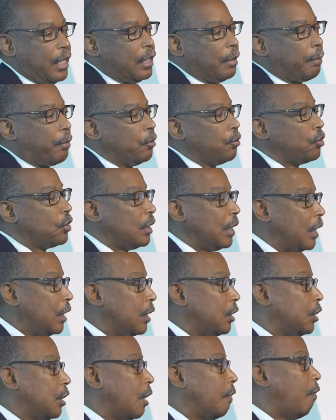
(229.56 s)
and the
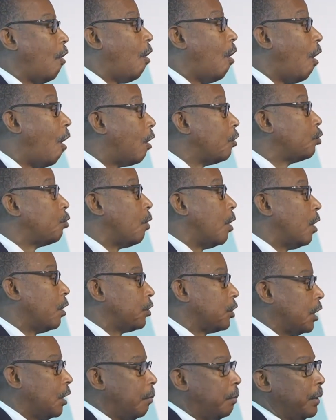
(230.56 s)
percentage of all
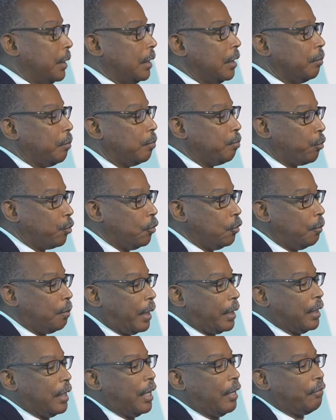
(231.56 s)
drugs that are being approved
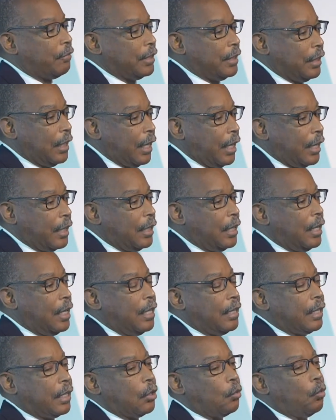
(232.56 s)
by the FDA
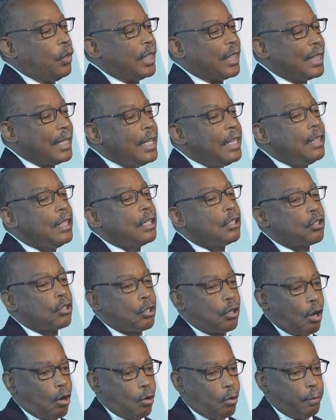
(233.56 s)
that are within the
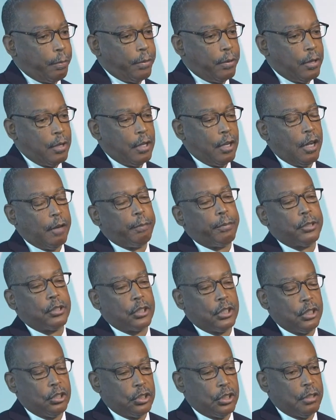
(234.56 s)
scope of
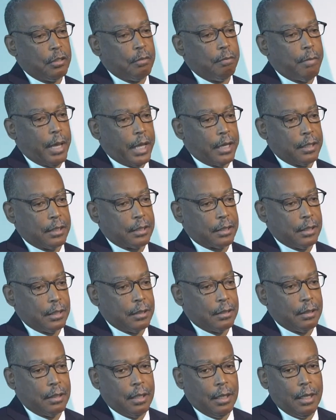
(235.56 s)
precision medicine